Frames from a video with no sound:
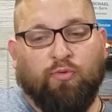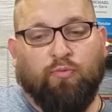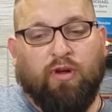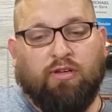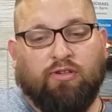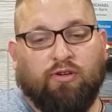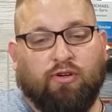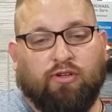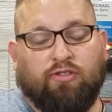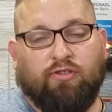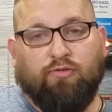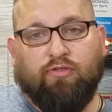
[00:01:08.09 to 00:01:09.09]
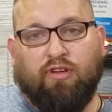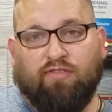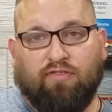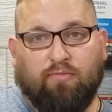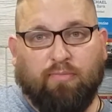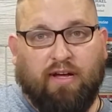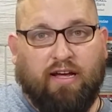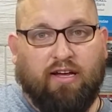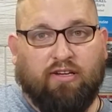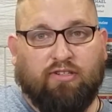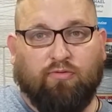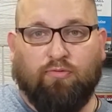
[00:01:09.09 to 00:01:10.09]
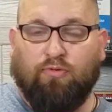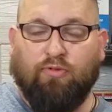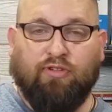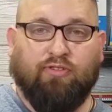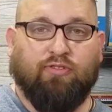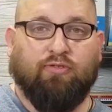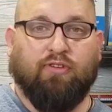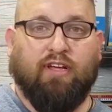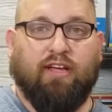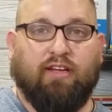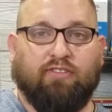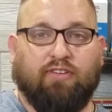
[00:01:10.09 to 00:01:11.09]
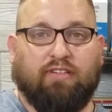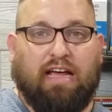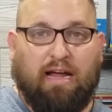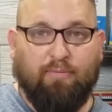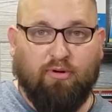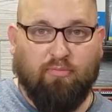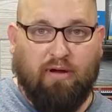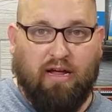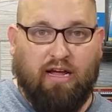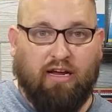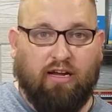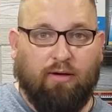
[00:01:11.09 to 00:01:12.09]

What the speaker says: we took 2 duffel bags, a rolling suitcase, a diaper bag,